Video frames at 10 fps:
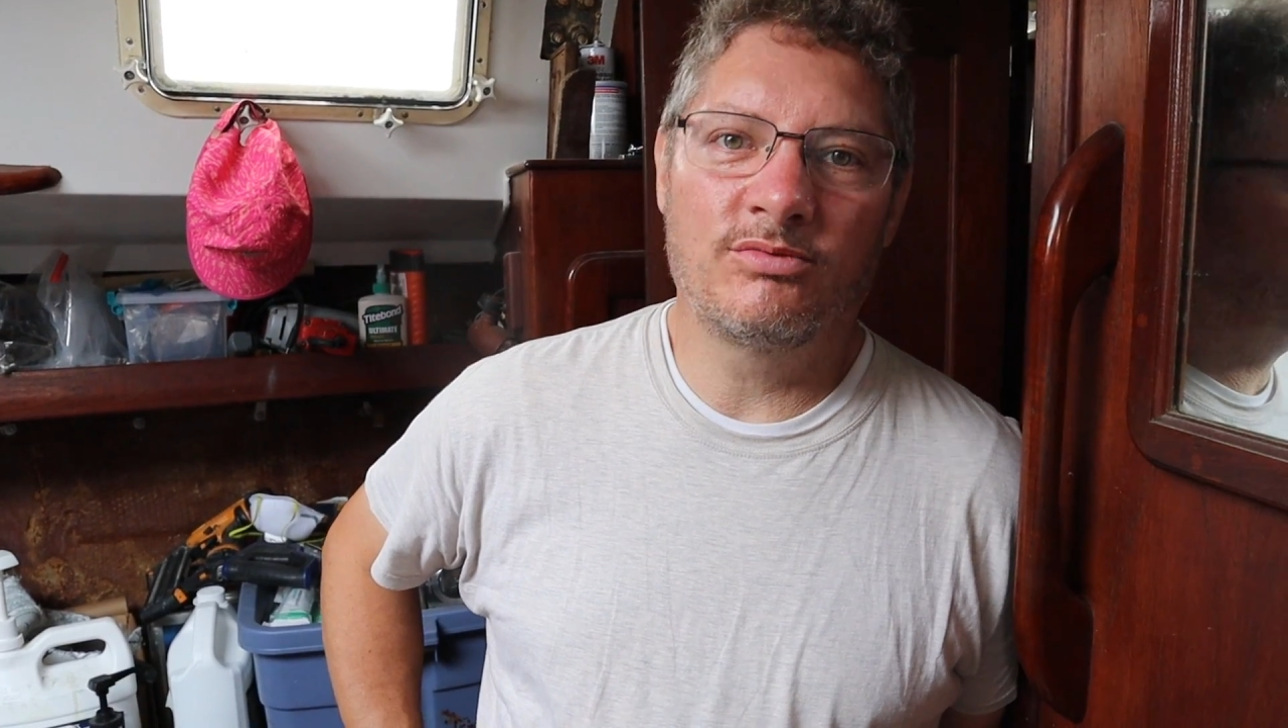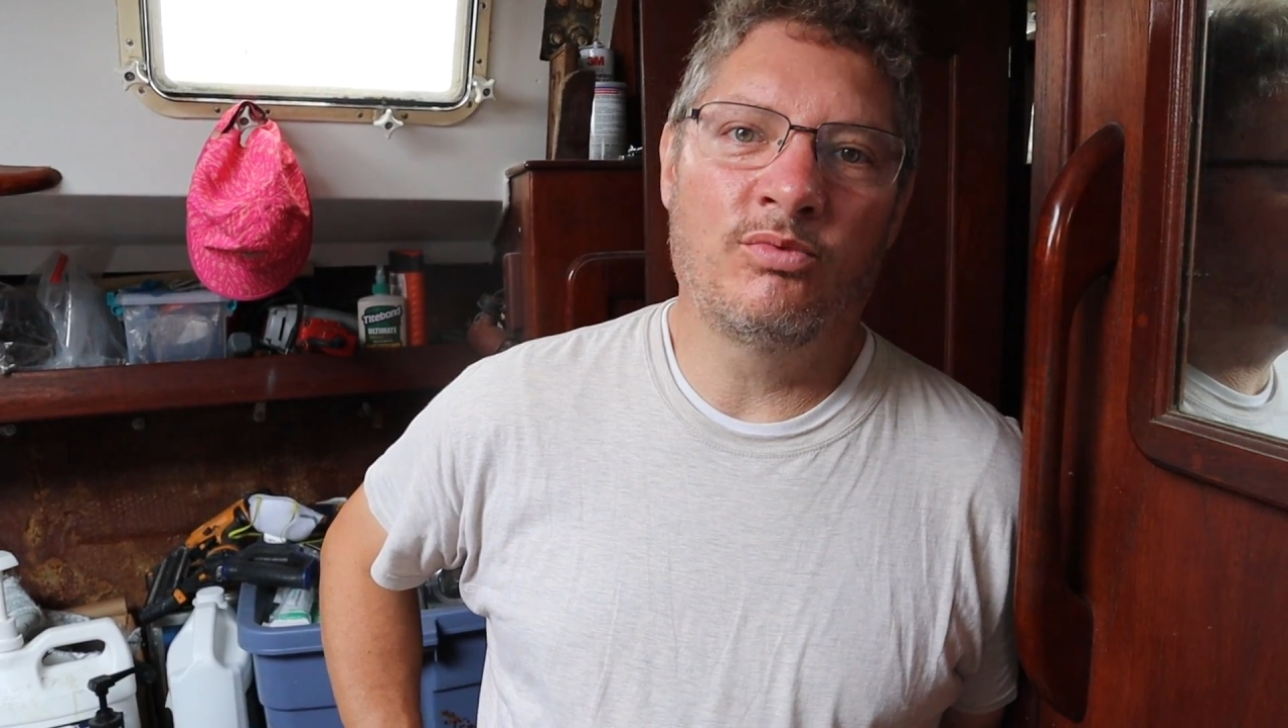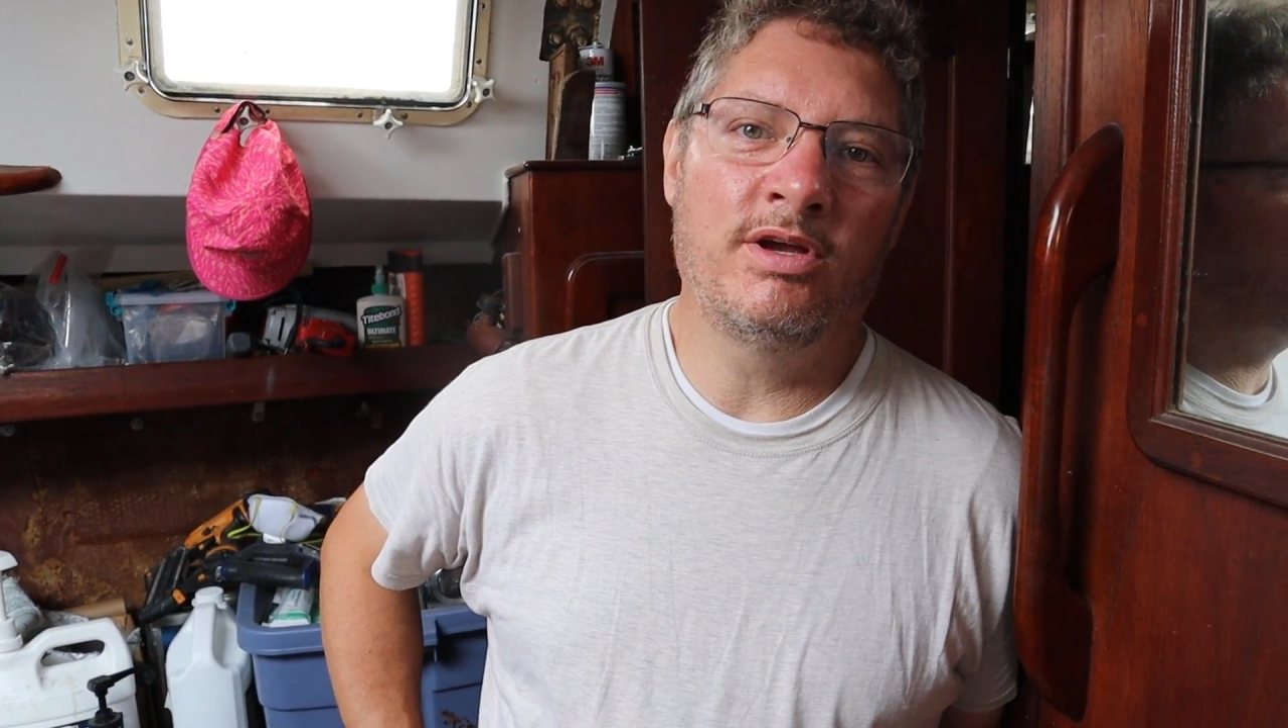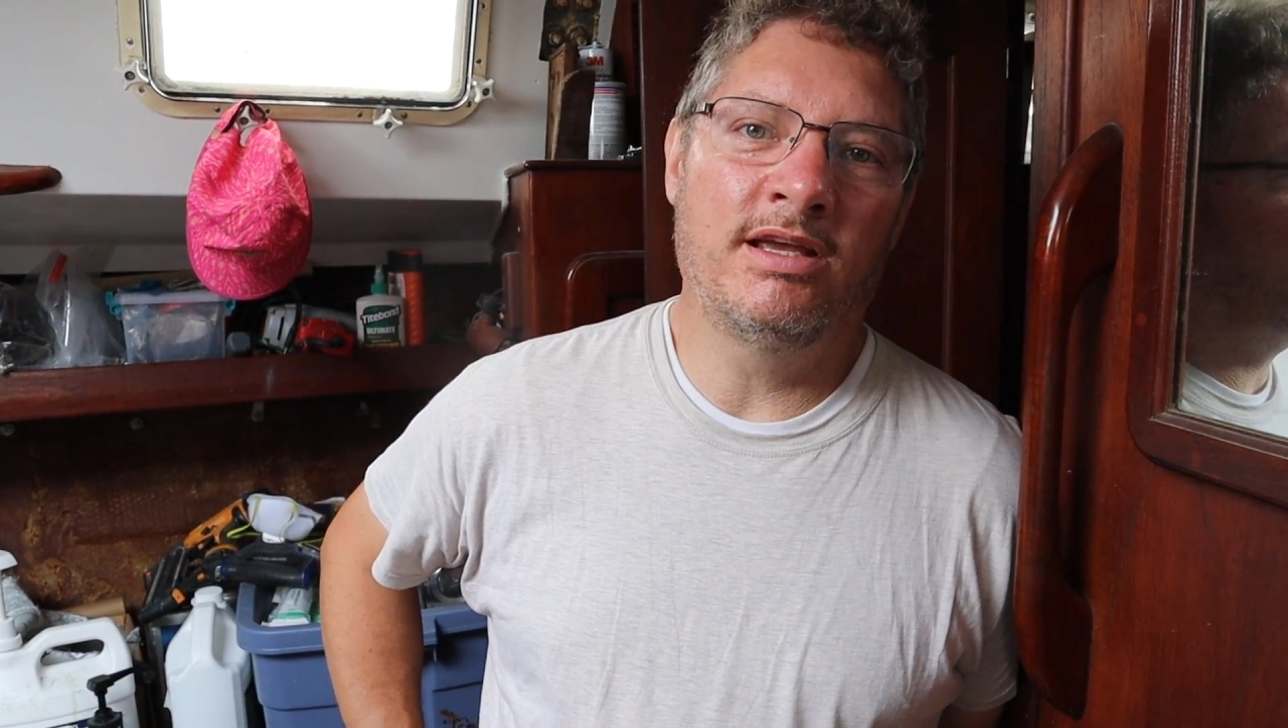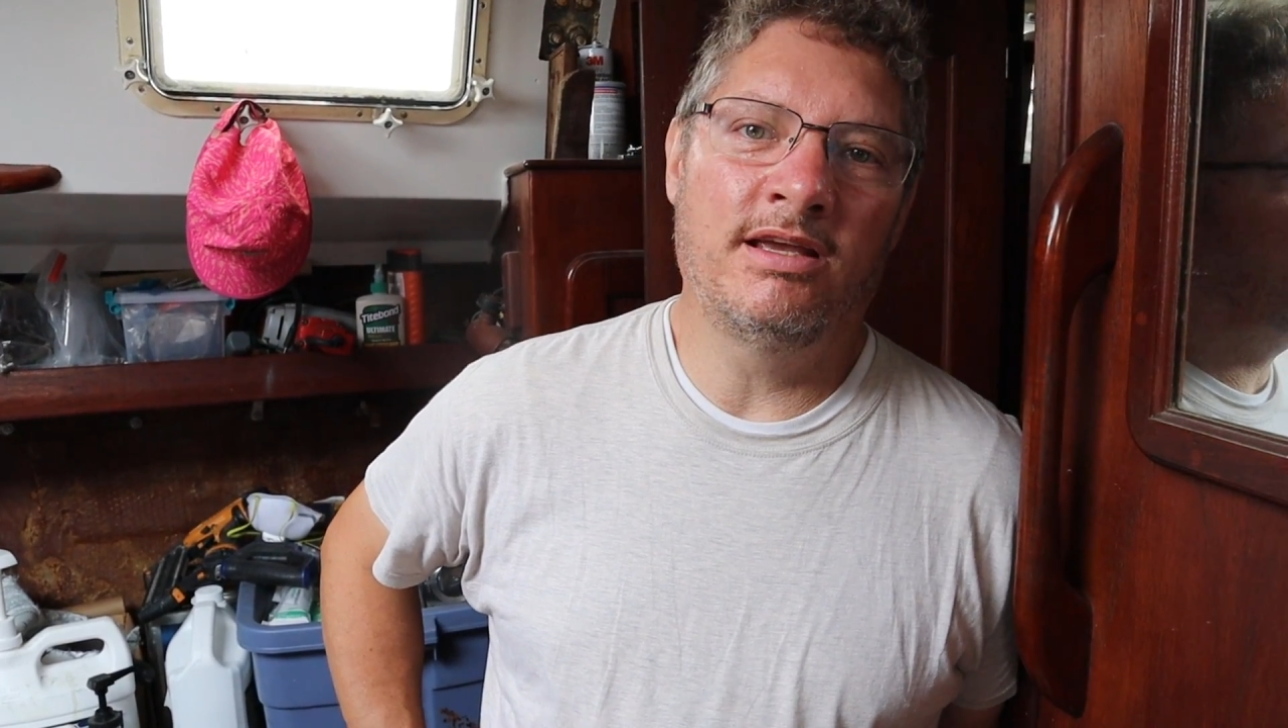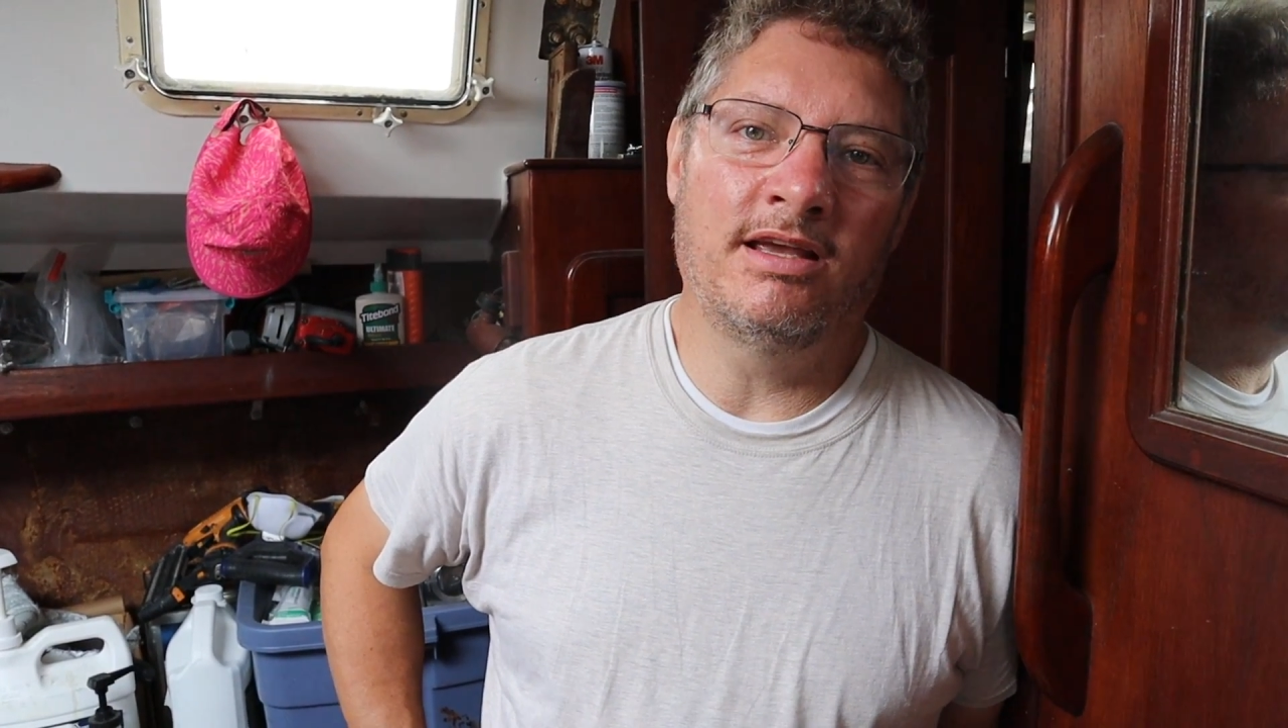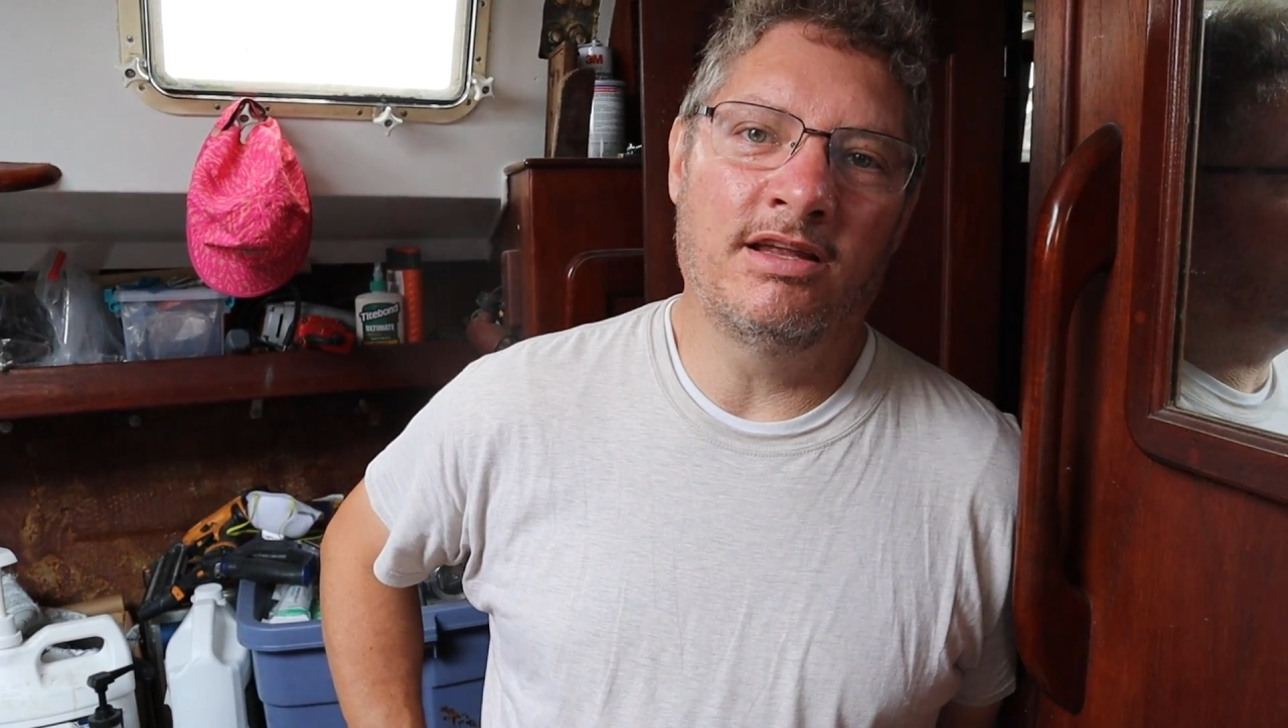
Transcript: We